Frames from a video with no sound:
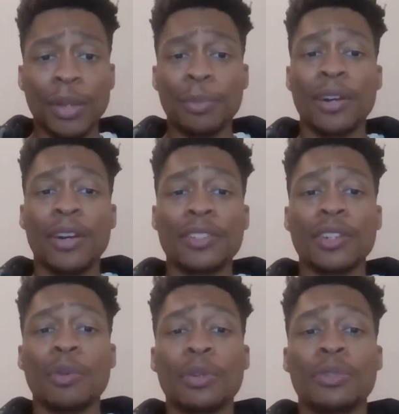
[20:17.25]
parents
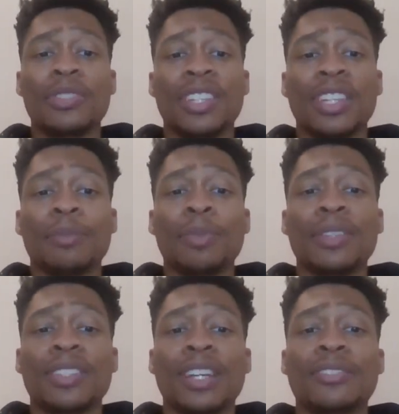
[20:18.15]
always used to get
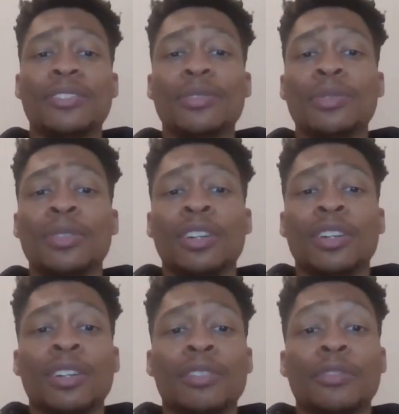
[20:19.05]
pissed at you
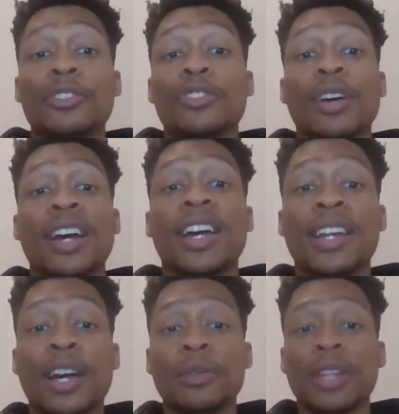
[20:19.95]
for trying
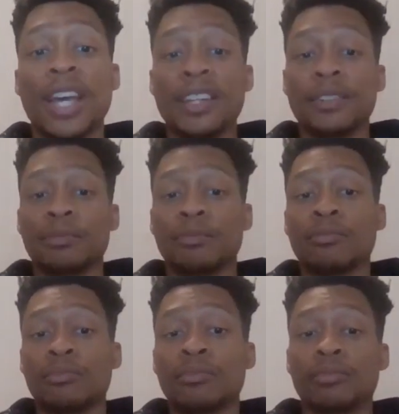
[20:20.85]
out like
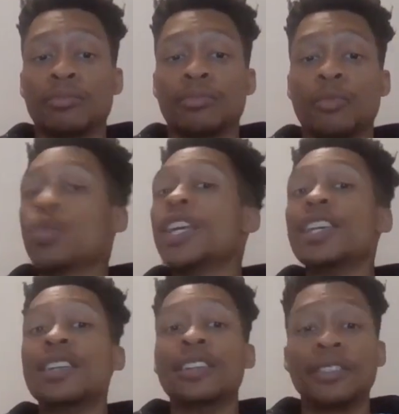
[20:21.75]

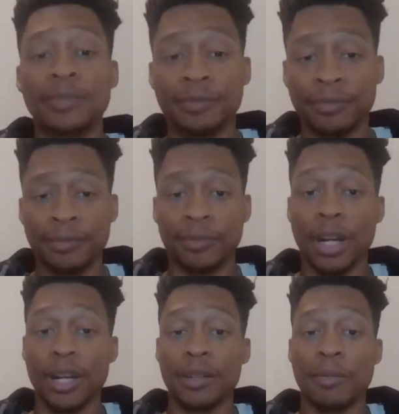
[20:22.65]
weed,
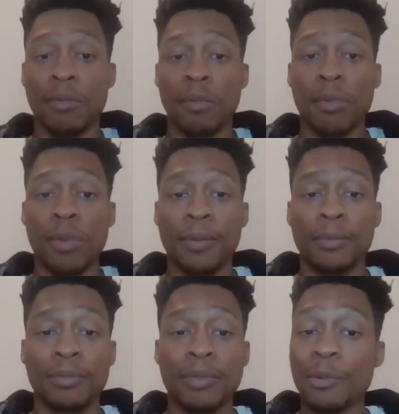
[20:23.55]
right?
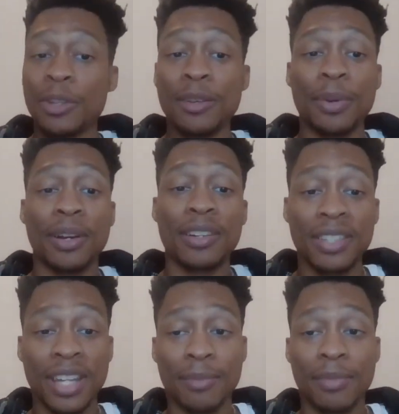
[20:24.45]
Remember when your parents
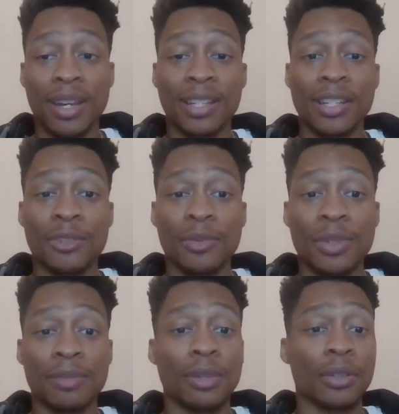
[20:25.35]
got mad that you was
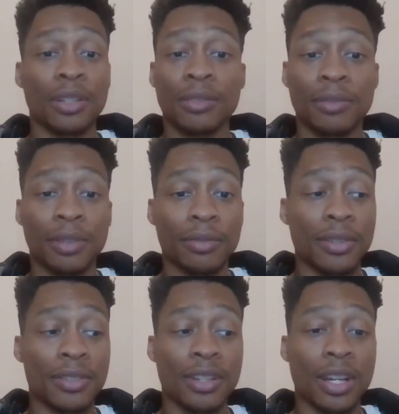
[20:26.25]
smoking for the
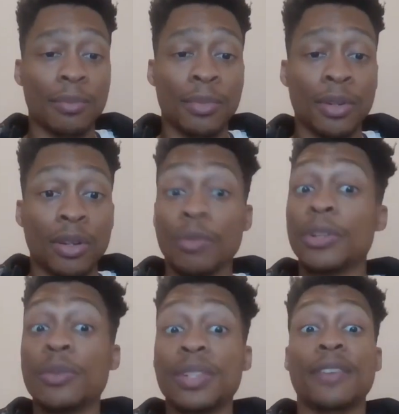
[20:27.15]
first time, or when
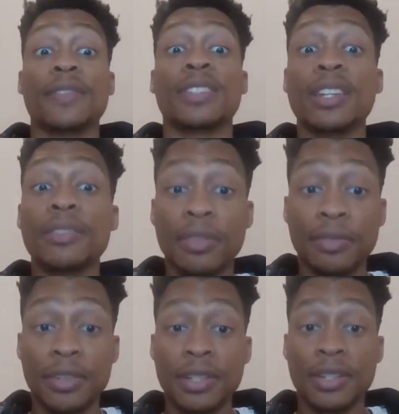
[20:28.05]
you was having sex for the
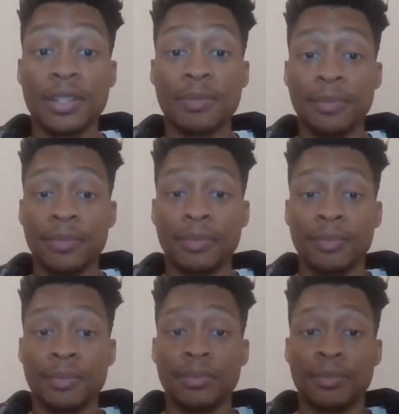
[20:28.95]
first time?
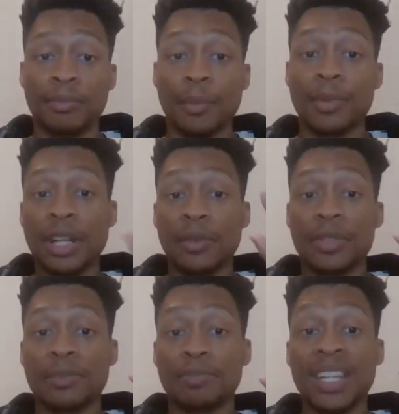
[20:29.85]
Remember when they
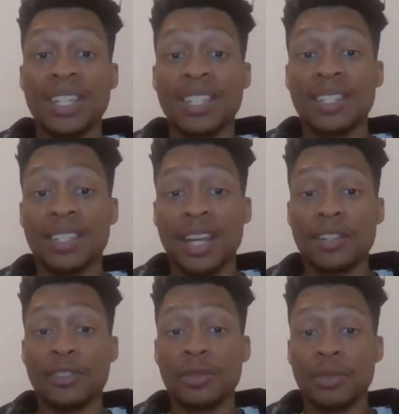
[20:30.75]
was pissed
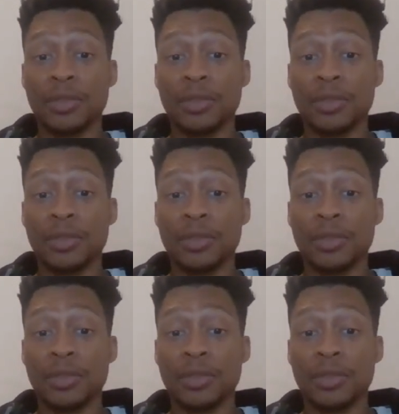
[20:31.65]
at you,